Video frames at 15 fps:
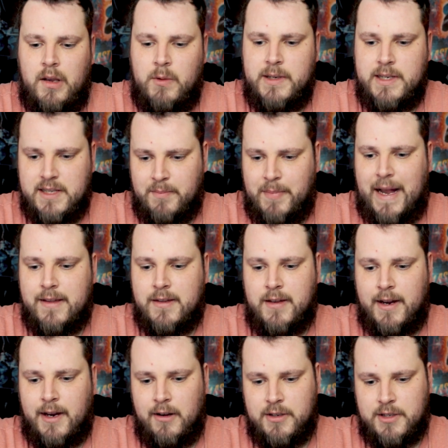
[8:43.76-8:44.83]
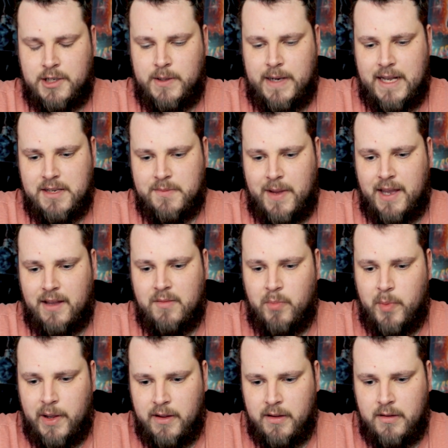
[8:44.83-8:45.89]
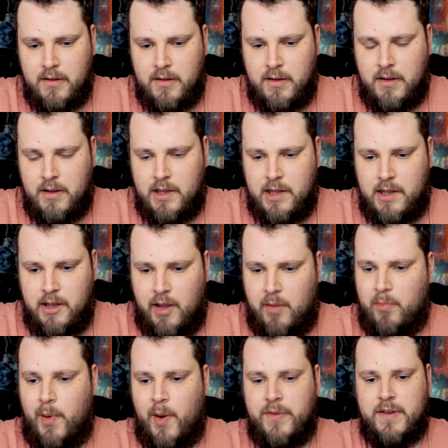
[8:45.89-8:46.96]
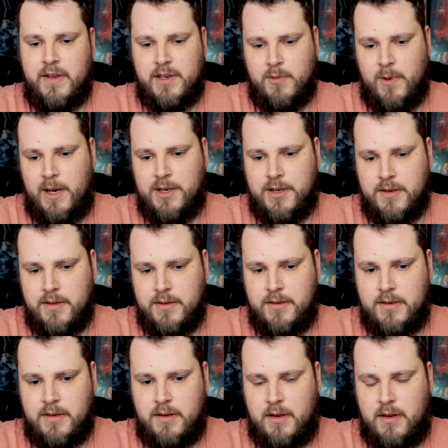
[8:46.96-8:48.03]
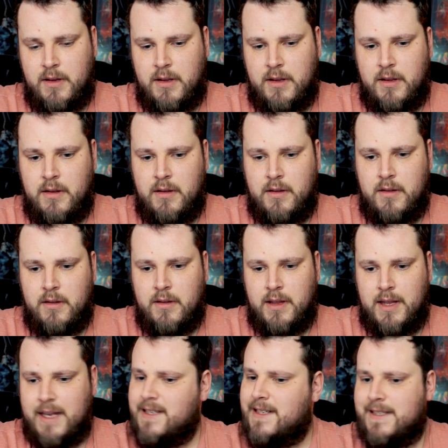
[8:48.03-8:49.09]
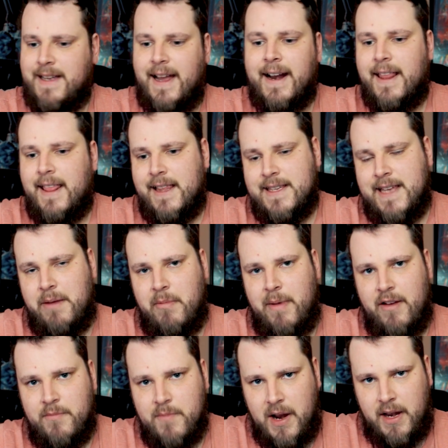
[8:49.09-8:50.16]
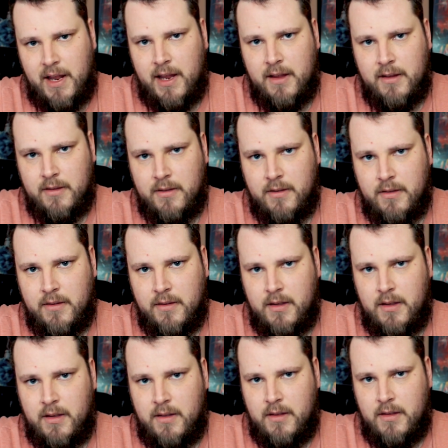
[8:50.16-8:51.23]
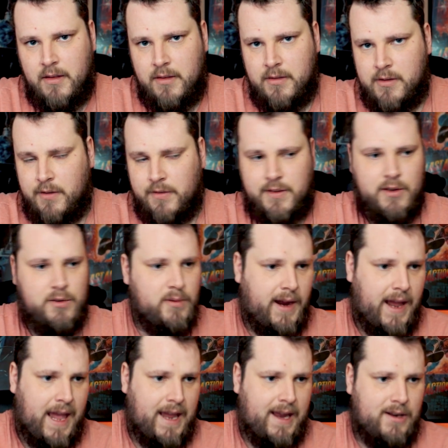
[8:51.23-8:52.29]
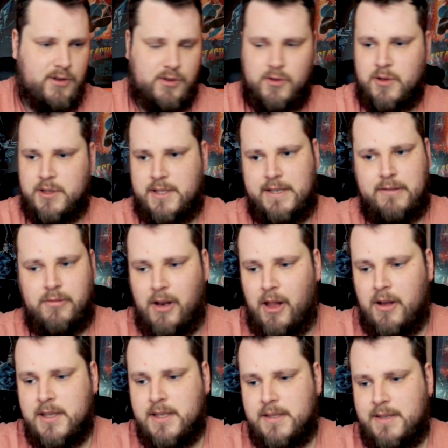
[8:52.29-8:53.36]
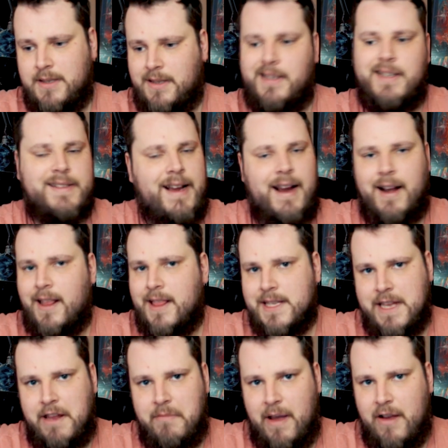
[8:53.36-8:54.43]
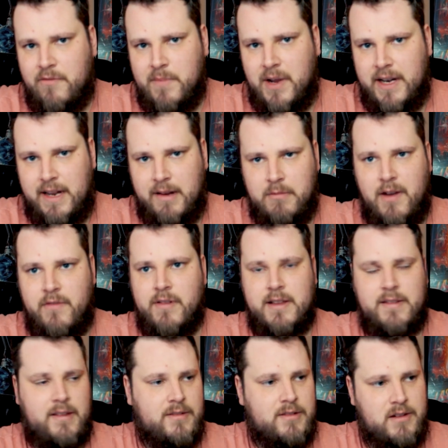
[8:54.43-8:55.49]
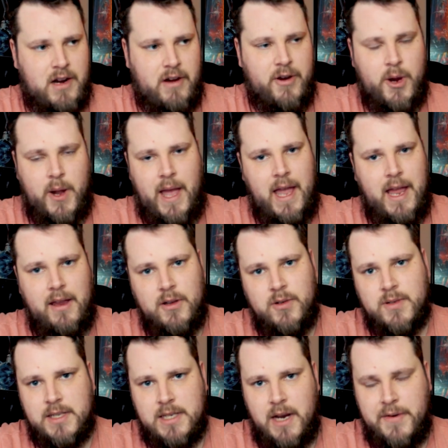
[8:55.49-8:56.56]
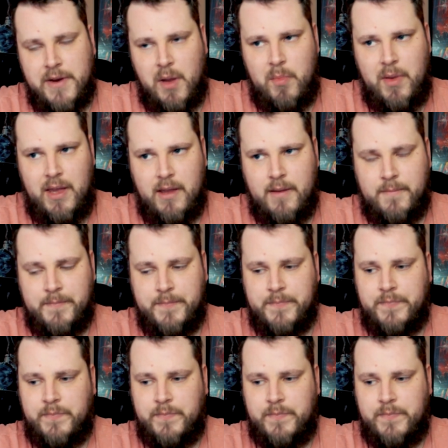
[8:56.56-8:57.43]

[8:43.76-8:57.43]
which is a bad psychological aspect. But in both situations, it's exactly the same amount of money. You still gained or still lost exactly the same amount of money, whether it's in scenario A or scenario B.